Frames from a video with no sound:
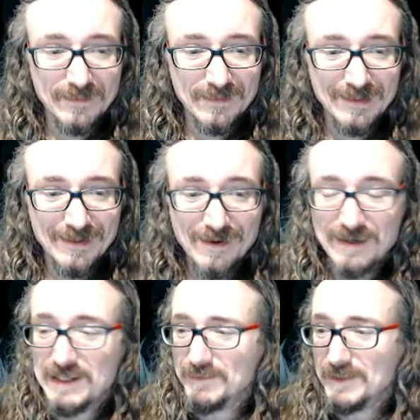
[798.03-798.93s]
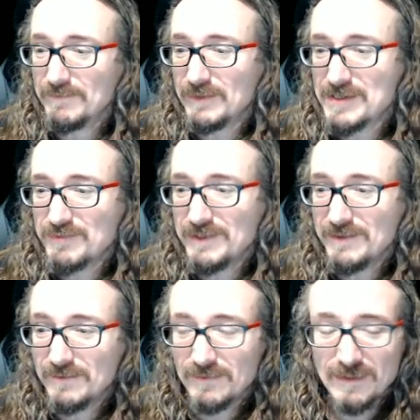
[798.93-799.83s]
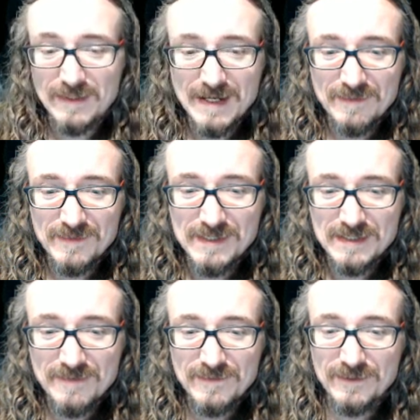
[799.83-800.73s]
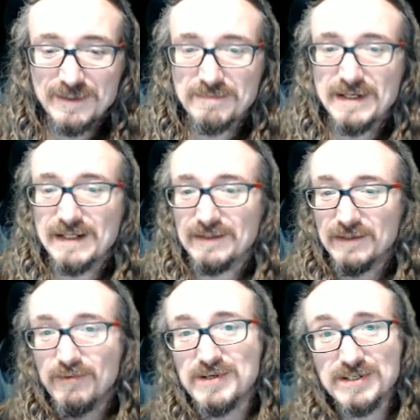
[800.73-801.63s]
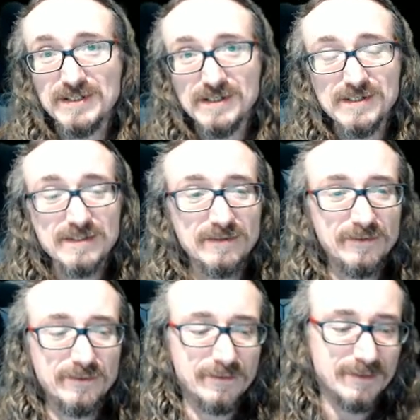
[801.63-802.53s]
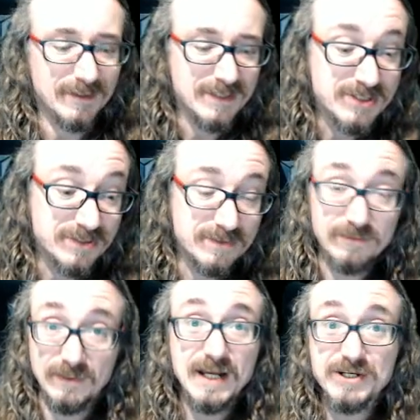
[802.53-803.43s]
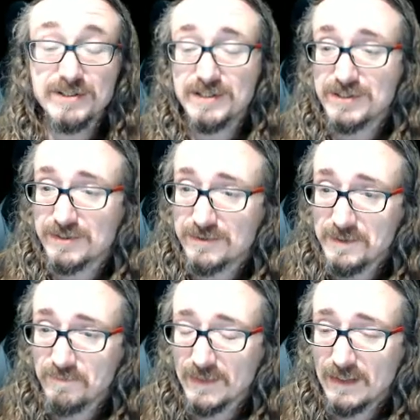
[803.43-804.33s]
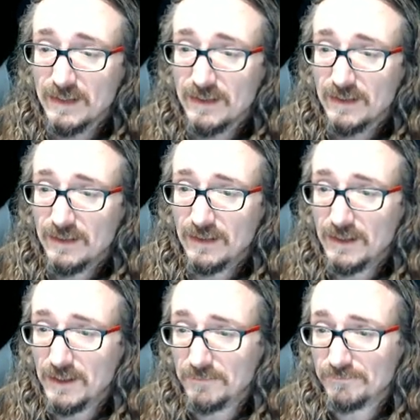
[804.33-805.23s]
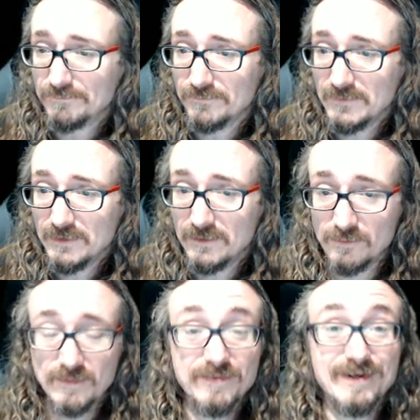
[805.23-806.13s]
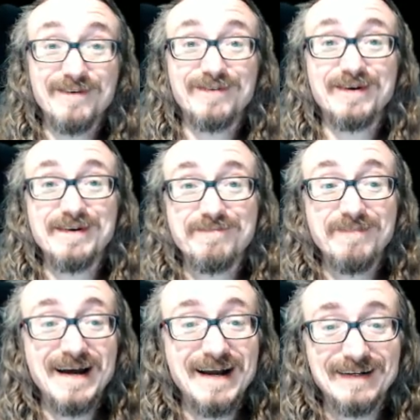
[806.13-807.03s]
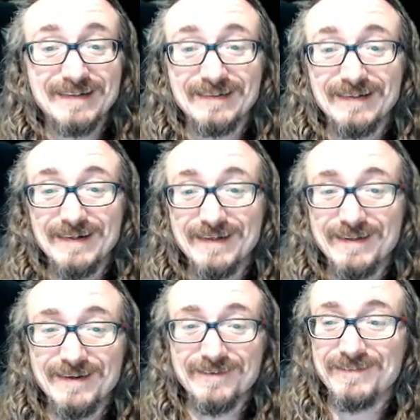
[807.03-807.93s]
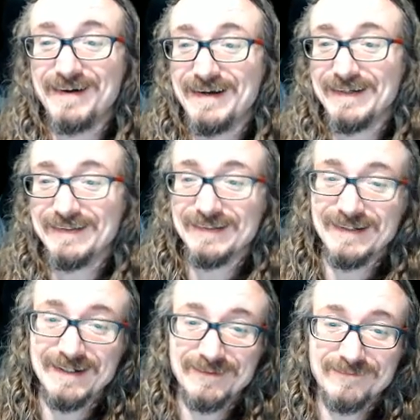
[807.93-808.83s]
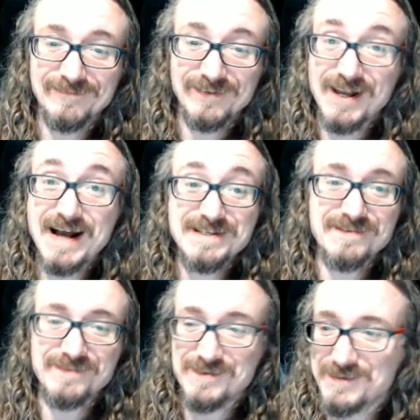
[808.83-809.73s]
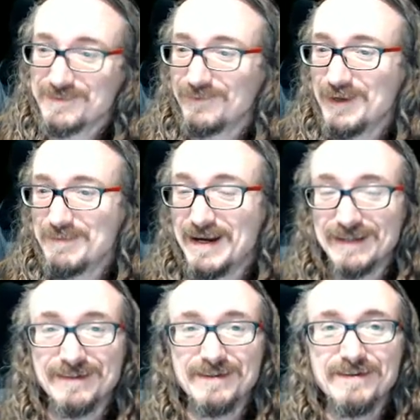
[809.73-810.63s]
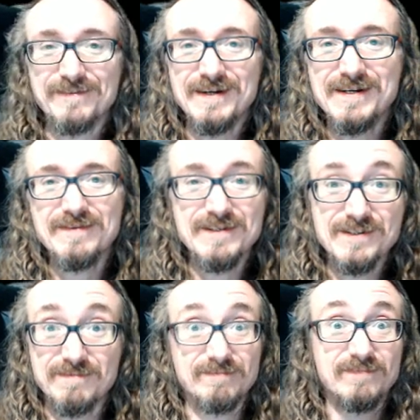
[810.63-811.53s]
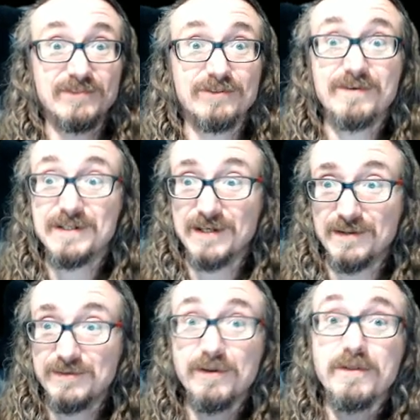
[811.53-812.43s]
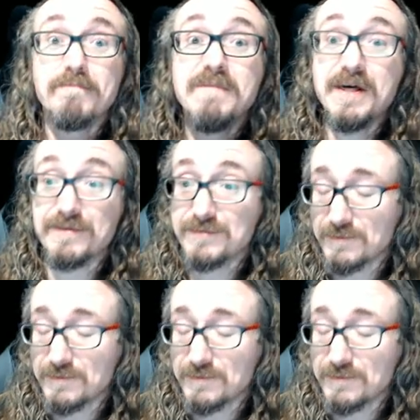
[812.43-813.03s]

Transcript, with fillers: argument because when you, a lot of the stuff you learn about in linguistics or uh, ancient history. Uh, you know, if you go far enough back, uh, you don't find uh, philosophers way back there. You find these storytellers. You know, the myths,